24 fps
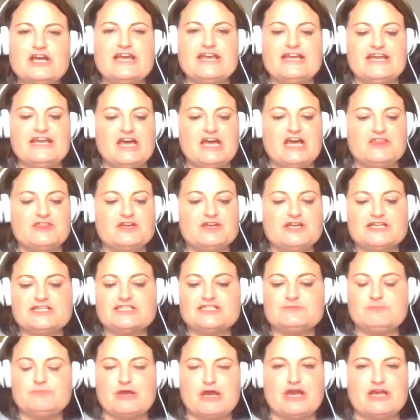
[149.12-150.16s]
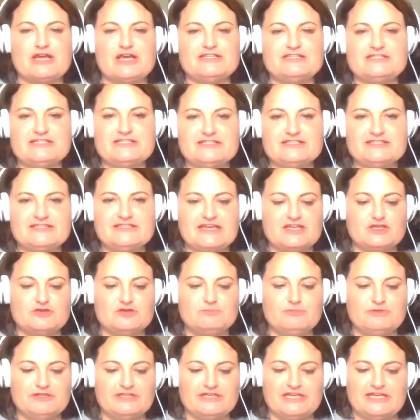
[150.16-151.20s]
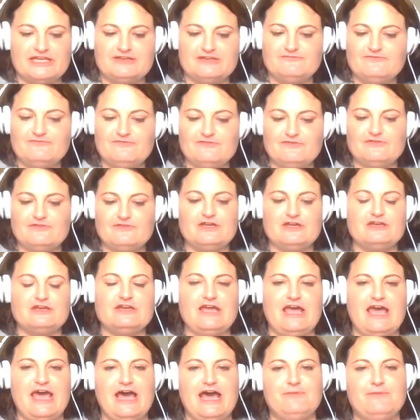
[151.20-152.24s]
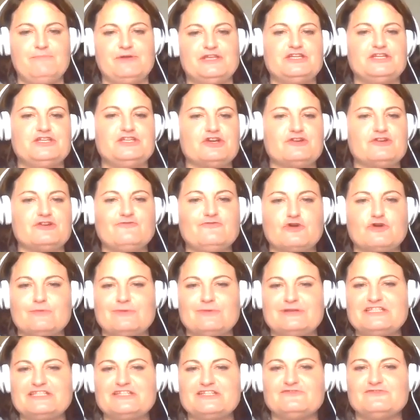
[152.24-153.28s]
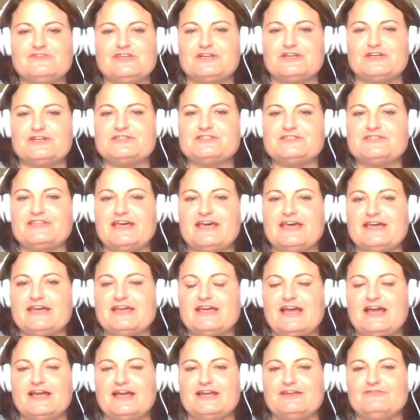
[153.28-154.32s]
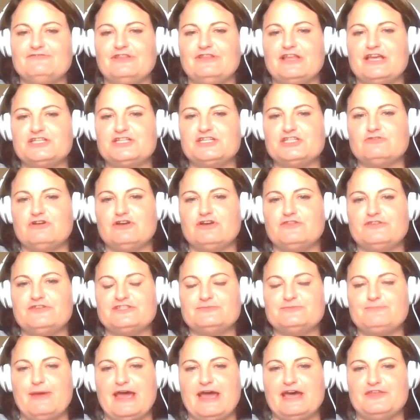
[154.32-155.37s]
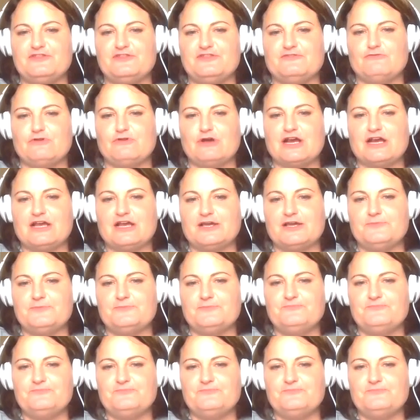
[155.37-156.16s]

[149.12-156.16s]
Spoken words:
any other experiences that you believe happened in your formative years that kind of led you on this path of work?